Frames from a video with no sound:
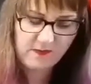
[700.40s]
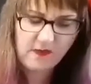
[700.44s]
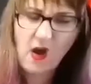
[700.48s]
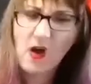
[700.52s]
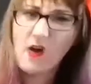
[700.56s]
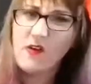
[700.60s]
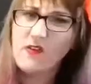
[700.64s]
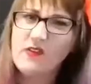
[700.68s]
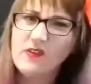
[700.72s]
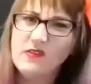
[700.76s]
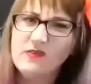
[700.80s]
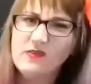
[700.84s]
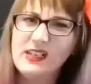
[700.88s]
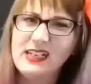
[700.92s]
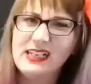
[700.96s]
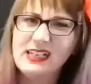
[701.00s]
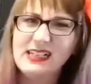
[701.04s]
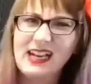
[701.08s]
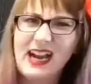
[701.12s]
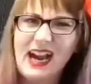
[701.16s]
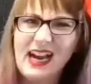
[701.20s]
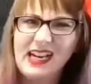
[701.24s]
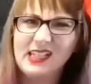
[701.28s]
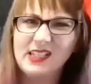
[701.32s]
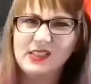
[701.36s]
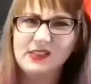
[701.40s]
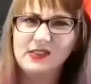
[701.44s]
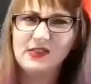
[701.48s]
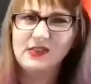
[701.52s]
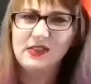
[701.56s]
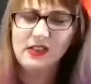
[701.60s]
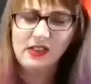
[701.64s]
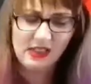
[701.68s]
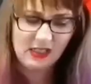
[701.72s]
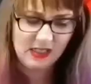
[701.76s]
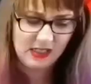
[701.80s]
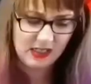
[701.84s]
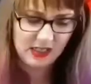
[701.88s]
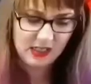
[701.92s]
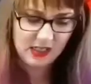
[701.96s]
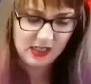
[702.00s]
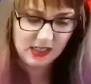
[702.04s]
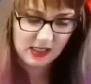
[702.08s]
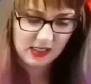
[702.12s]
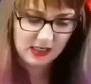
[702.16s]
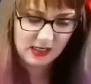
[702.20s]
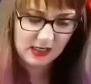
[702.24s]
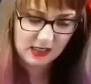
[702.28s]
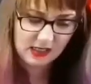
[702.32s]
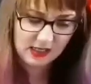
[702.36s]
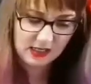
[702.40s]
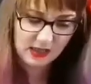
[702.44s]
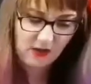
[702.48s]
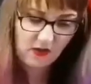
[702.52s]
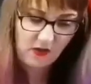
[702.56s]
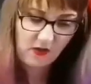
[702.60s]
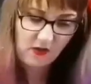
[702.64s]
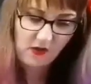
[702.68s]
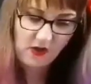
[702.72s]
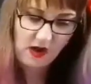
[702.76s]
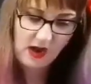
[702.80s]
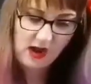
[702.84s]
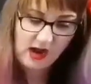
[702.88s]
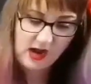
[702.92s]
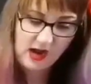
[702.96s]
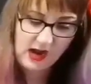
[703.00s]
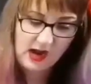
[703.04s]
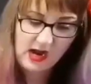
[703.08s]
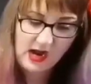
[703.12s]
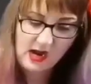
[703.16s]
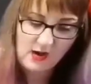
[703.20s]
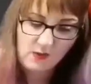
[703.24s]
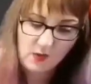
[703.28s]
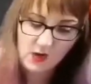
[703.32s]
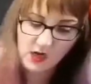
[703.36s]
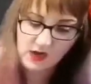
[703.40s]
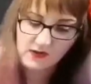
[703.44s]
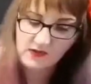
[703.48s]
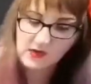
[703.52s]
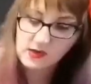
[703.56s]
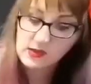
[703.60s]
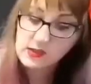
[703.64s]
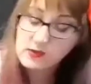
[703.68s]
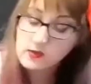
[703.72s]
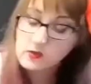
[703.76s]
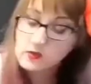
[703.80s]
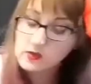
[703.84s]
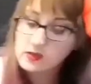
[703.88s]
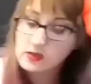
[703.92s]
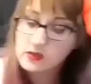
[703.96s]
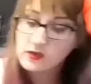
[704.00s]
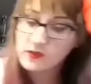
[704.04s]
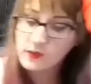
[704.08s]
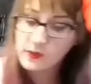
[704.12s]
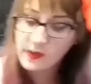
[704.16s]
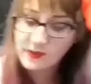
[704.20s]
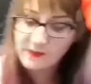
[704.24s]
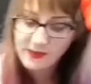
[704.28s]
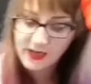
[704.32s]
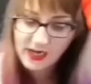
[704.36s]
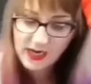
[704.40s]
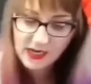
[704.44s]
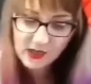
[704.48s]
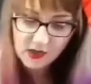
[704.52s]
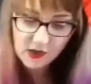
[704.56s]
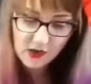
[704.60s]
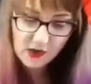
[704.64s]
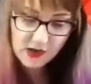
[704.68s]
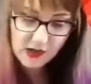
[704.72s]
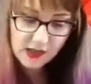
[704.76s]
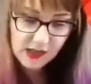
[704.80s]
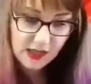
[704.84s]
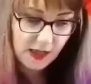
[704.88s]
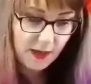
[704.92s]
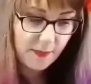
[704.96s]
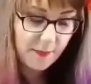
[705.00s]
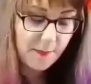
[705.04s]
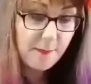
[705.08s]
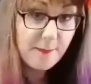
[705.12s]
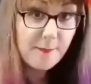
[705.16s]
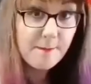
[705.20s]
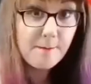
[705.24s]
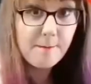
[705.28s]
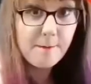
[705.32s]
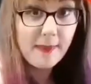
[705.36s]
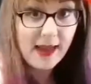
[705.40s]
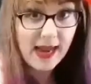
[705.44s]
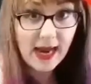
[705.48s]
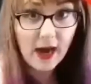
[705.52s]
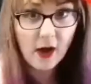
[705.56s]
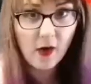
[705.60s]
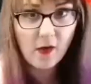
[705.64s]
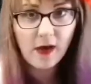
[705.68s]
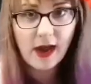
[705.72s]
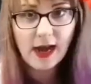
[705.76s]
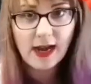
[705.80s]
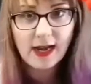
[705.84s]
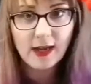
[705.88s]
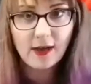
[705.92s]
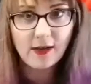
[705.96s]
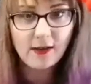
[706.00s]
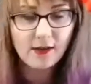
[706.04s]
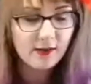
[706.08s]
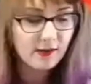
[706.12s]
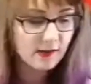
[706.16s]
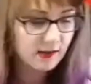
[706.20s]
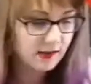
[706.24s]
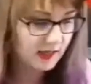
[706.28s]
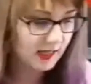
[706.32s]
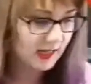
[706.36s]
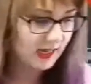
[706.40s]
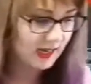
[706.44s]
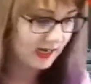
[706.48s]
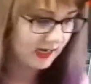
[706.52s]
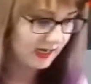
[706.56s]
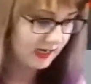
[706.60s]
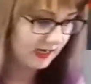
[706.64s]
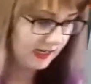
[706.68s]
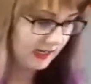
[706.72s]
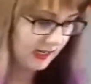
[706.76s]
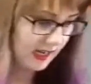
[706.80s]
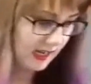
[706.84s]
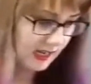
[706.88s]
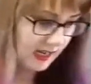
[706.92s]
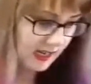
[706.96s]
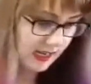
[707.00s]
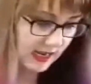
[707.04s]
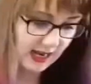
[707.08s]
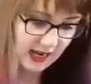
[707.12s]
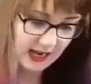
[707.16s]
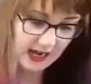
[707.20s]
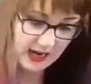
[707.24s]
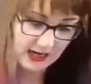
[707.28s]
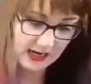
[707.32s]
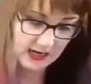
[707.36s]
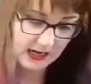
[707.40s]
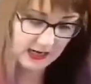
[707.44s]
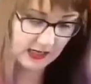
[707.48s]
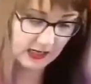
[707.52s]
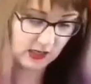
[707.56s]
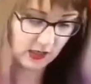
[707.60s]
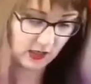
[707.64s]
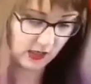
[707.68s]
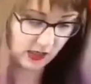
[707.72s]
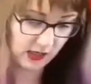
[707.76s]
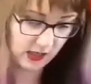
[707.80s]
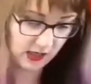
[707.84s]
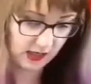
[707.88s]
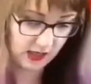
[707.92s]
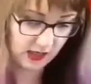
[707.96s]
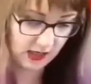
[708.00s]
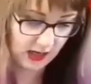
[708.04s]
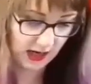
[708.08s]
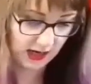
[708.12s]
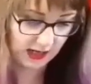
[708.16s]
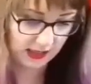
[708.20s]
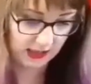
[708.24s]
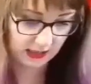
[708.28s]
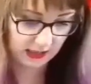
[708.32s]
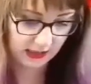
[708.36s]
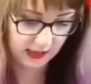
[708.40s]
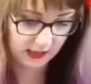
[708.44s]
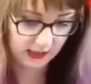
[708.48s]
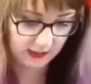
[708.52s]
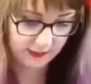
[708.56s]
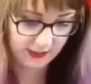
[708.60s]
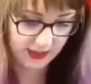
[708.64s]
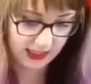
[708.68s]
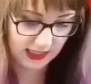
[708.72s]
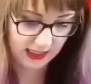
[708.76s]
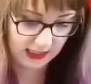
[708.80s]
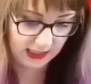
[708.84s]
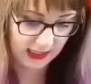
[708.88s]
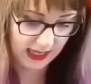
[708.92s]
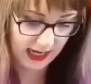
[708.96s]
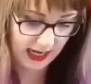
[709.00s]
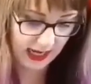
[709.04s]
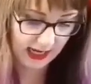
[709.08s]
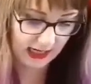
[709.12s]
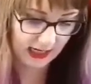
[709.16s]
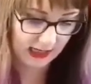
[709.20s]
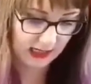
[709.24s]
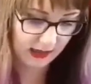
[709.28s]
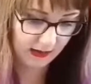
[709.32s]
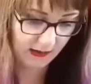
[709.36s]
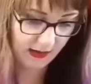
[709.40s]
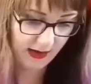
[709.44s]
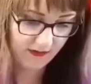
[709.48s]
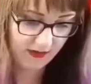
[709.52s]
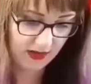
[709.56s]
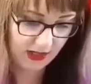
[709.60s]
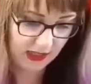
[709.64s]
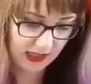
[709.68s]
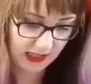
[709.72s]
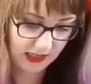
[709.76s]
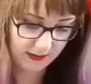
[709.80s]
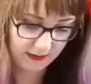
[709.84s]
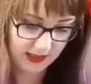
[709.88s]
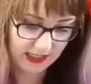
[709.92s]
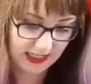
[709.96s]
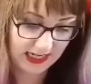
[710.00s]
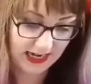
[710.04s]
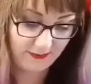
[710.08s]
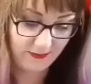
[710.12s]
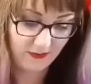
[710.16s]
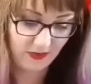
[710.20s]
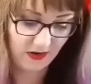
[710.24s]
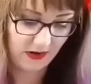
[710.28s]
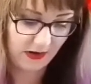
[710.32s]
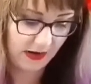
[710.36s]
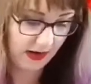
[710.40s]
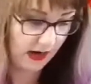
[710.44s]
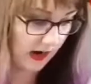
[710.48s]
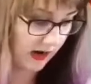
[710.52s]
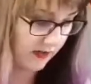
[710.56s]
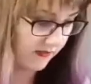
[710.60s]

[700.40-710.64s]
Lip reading: Oh, well, kind of. So, I work for a school and we've been undergoing some mega renos, and yeah, and it just got a little bit delayed, so I have to set up a temporary